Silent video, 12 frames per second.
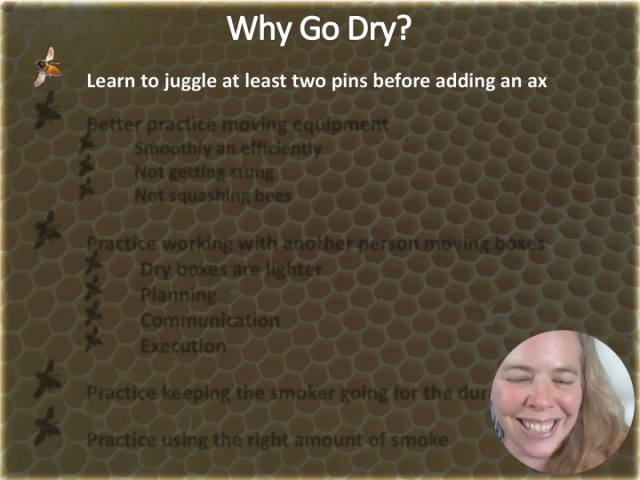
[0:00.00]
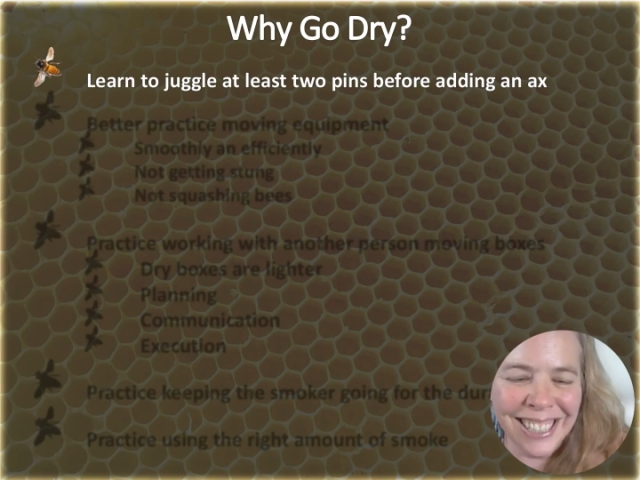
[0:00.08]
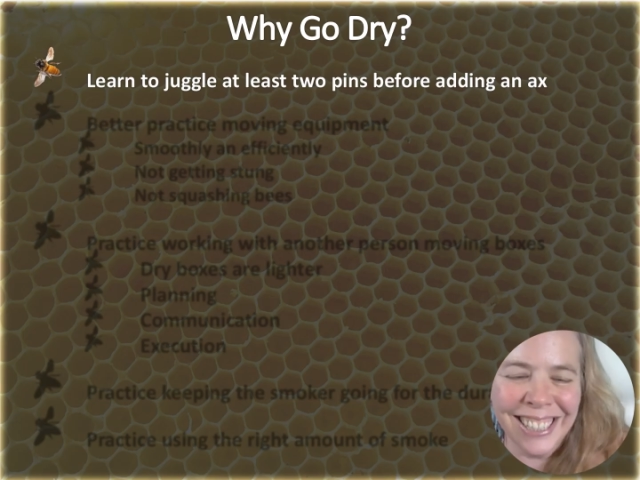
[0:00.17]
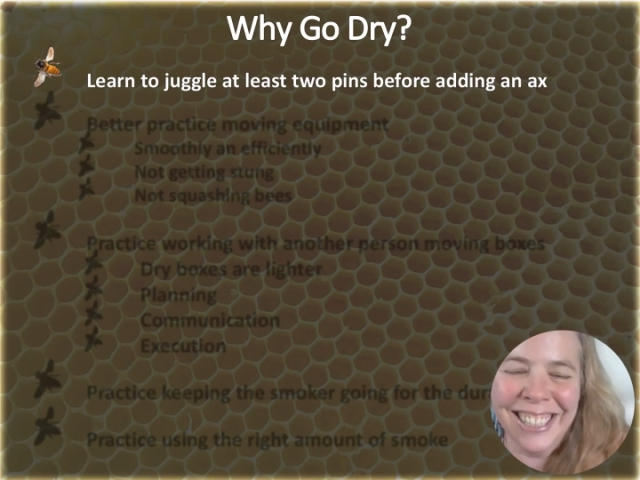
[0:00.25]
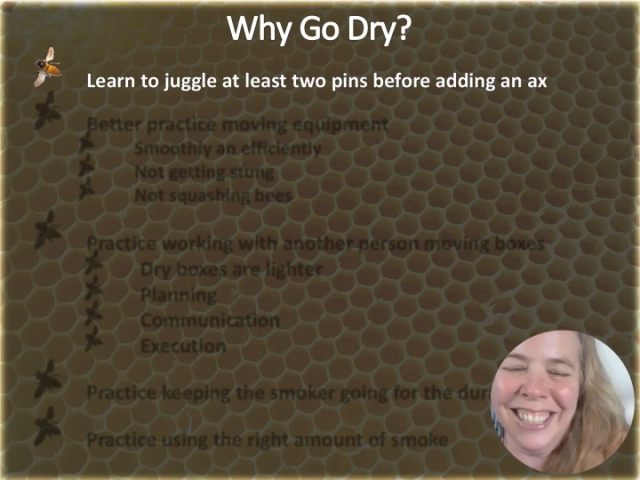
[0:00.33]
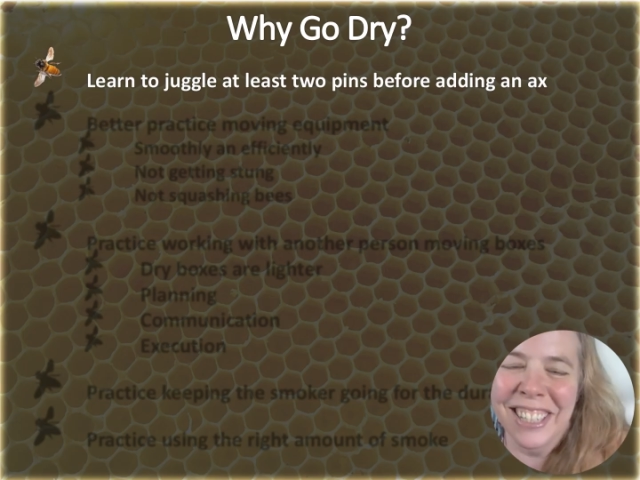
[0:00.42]

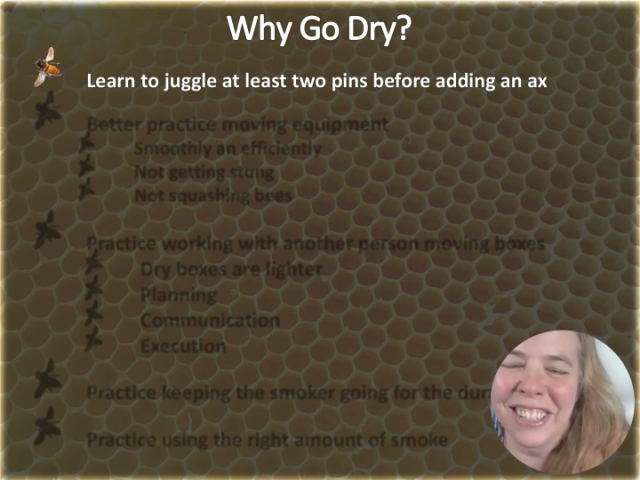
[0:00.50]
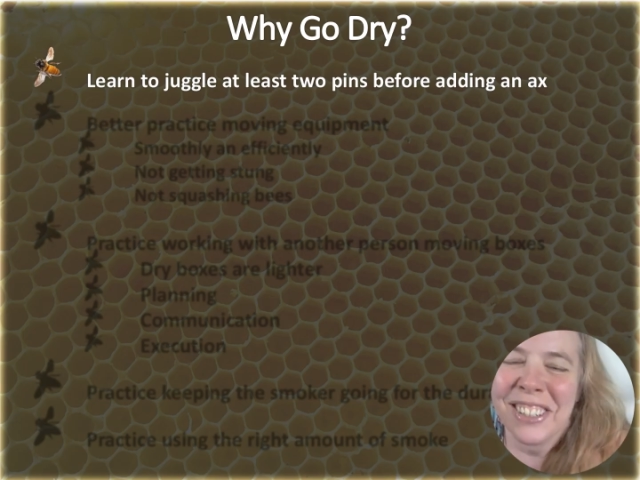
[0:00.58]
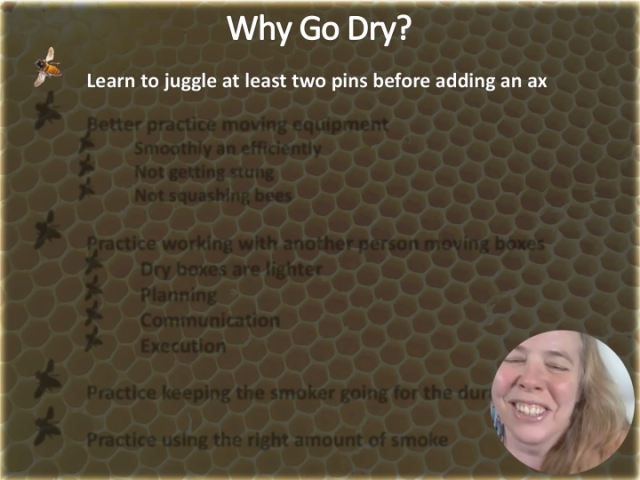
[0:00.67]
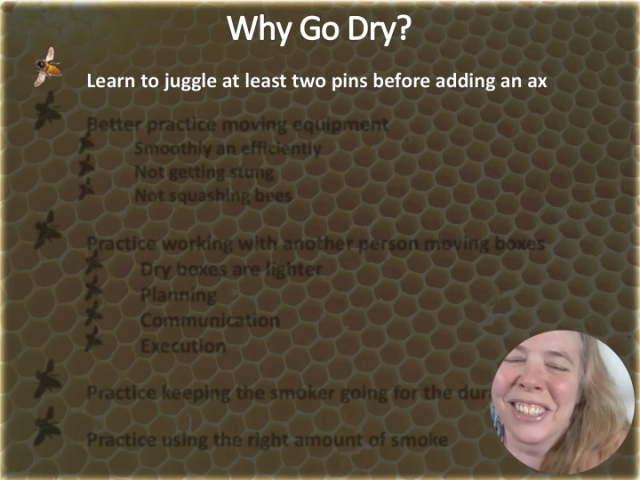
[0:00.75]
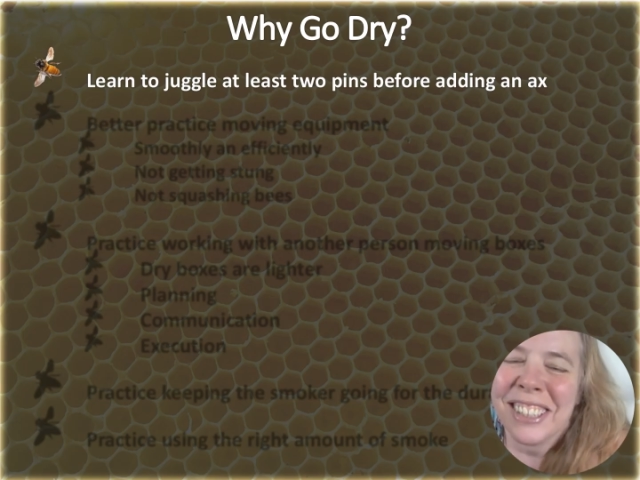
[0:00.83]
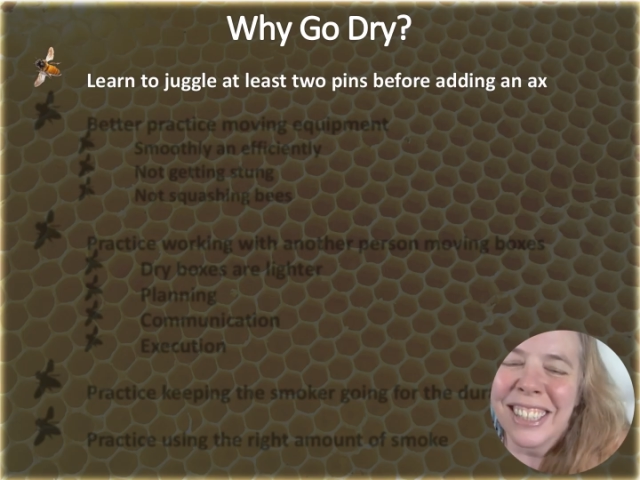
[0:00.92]
So
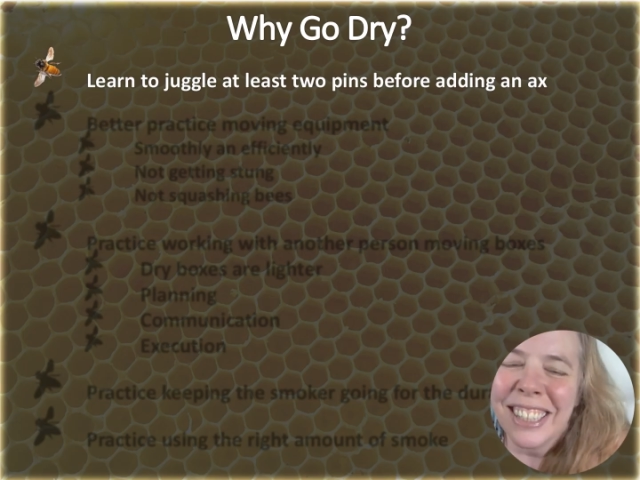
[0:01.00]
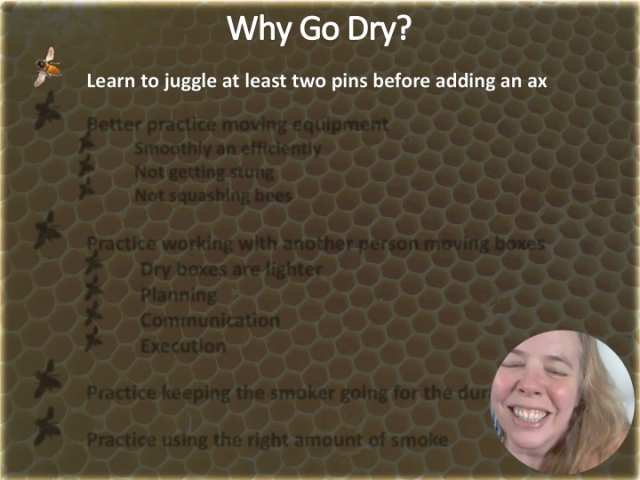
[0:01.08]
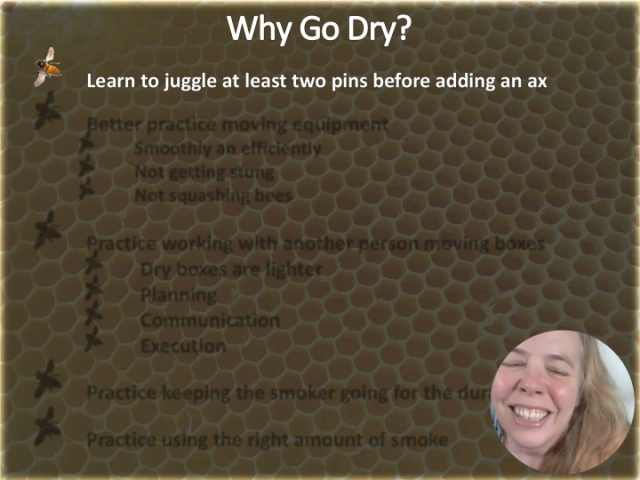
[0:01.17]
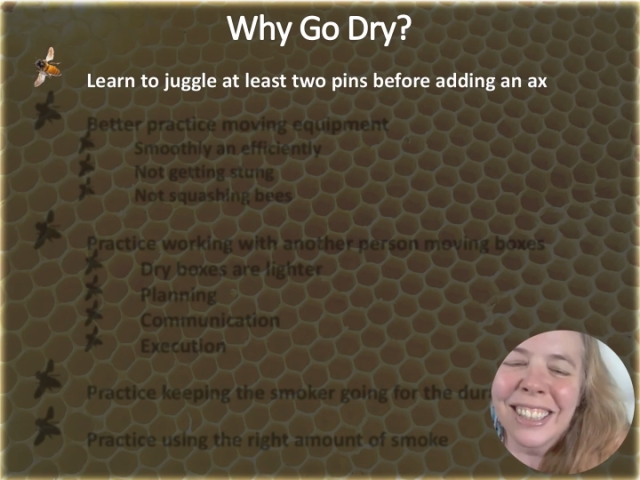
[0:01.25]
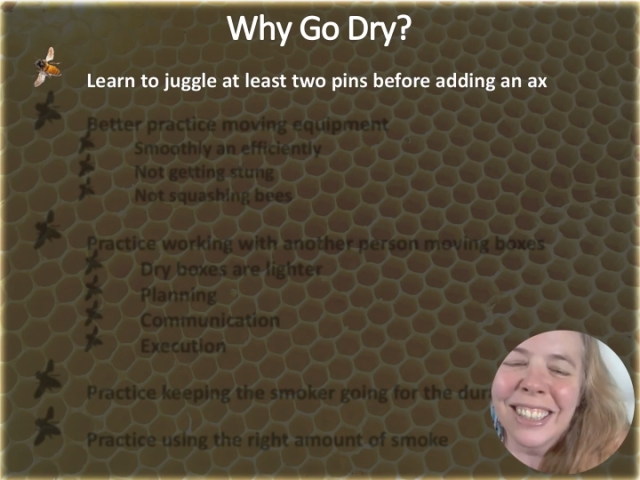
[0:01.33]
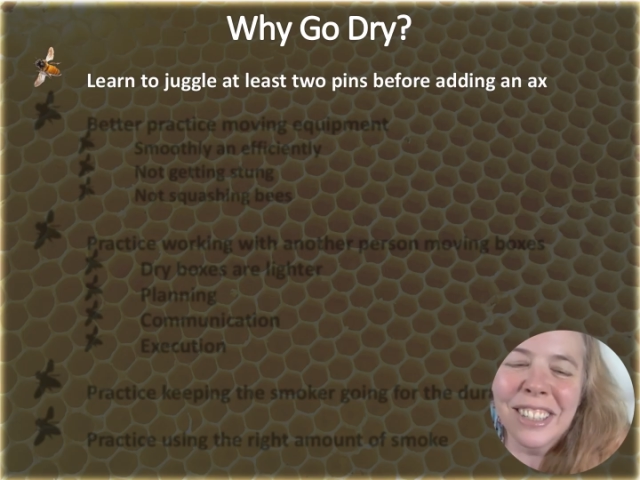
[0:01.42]

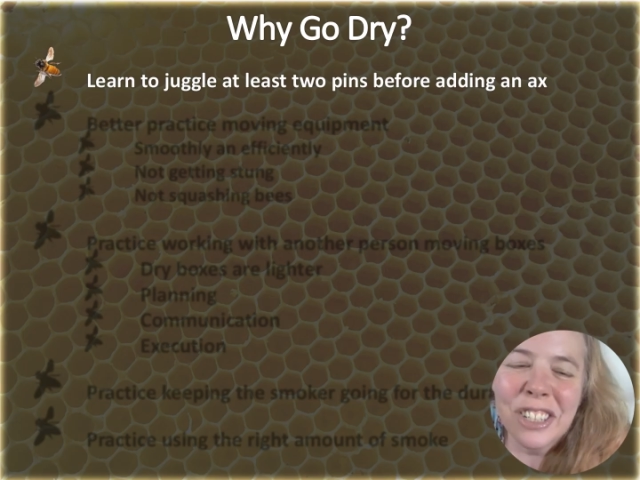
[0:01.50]
learn